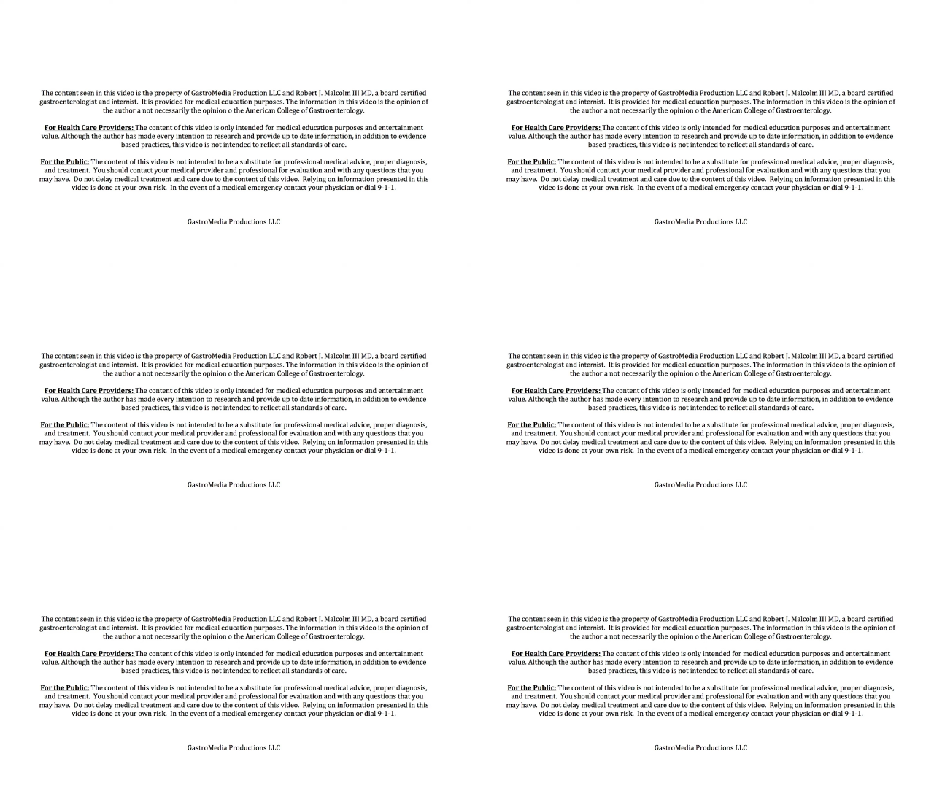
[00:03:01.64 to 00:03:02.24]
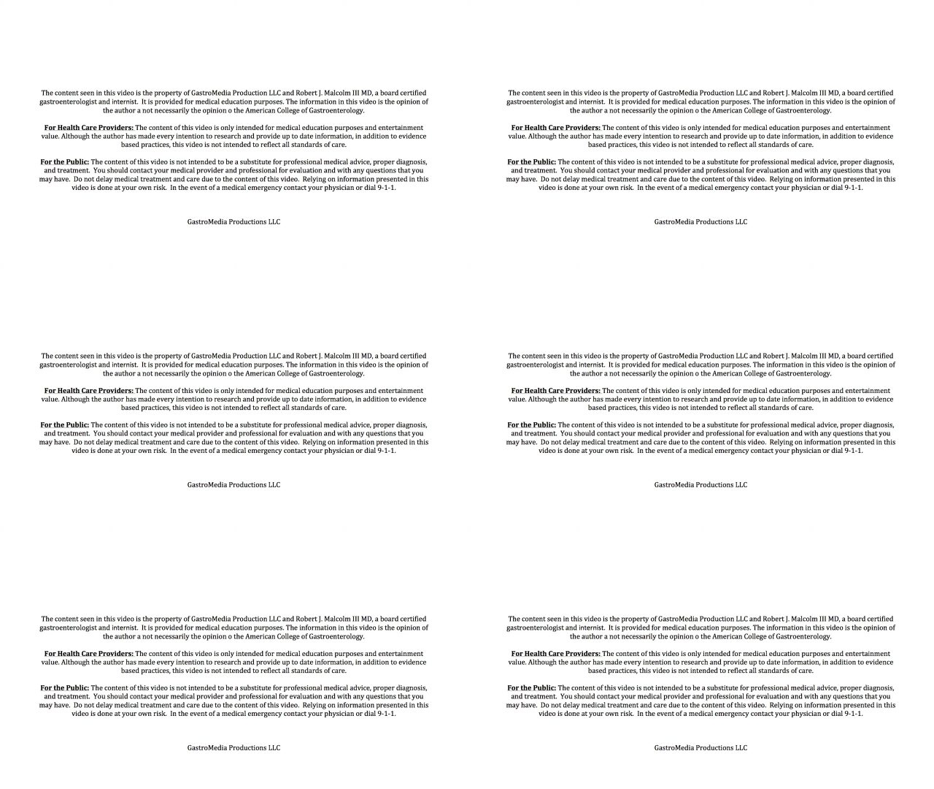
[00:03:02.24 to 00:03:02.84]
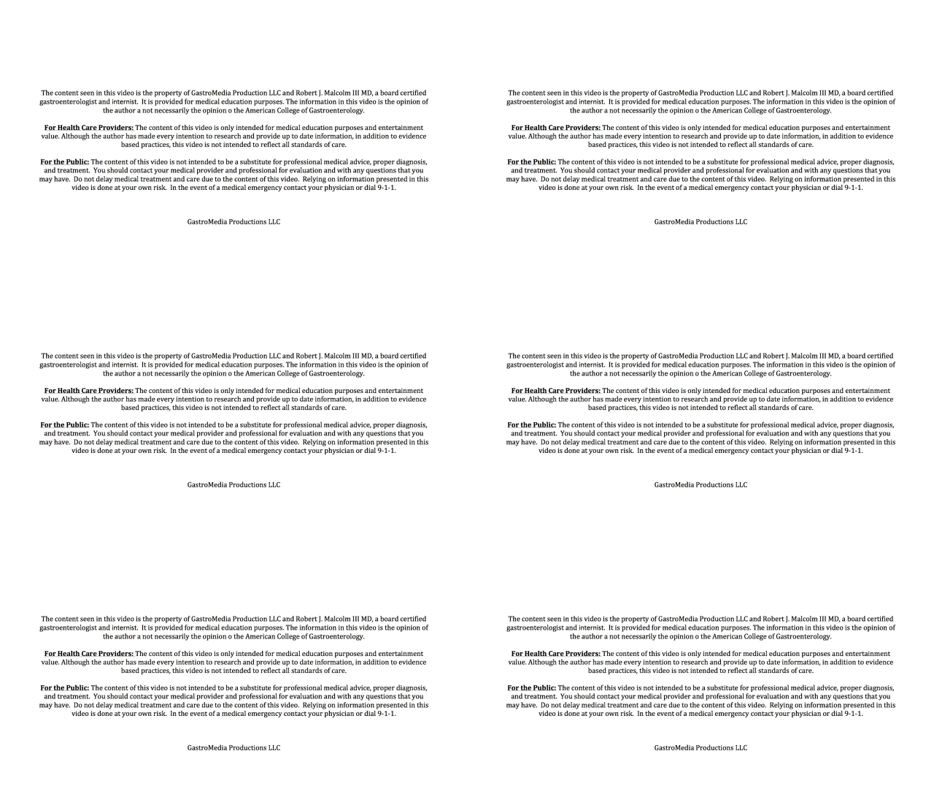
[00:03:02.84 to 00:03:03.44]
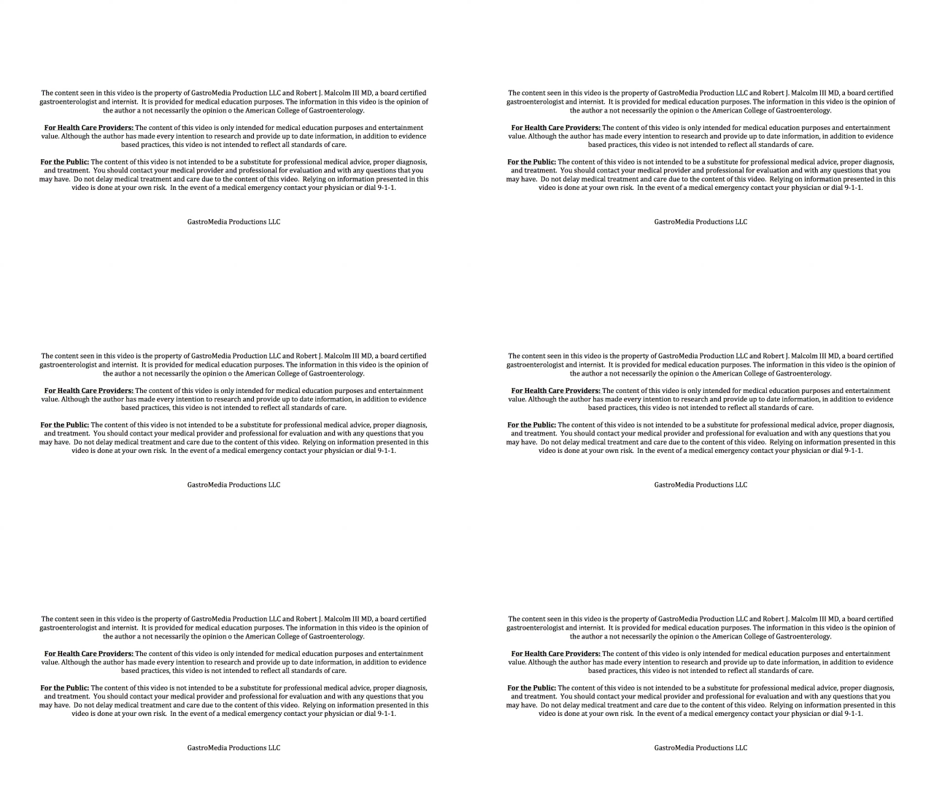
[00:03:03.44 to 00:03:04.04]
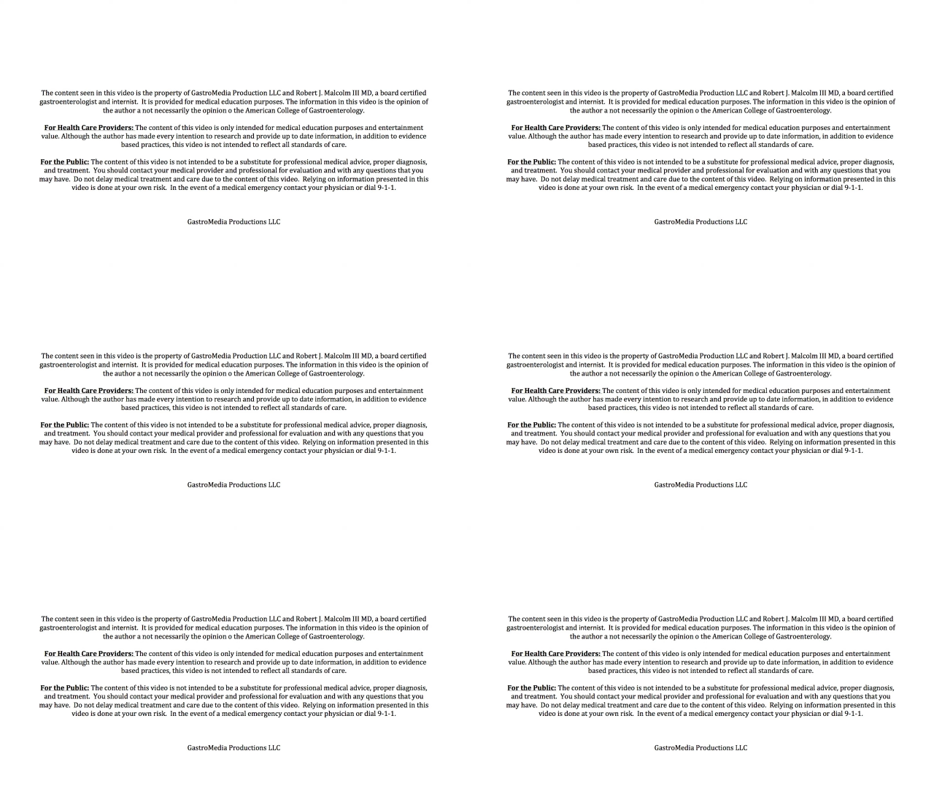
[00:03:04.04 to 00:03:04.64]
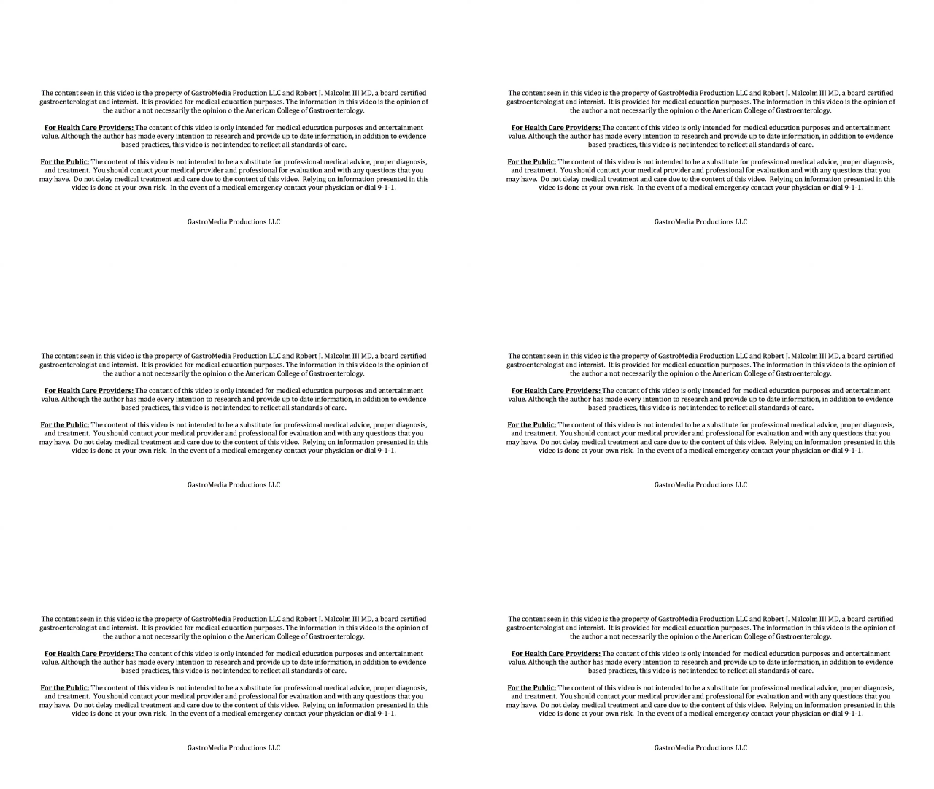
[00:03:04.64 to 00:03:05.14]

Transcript: No face is visible, so there are no lips to read.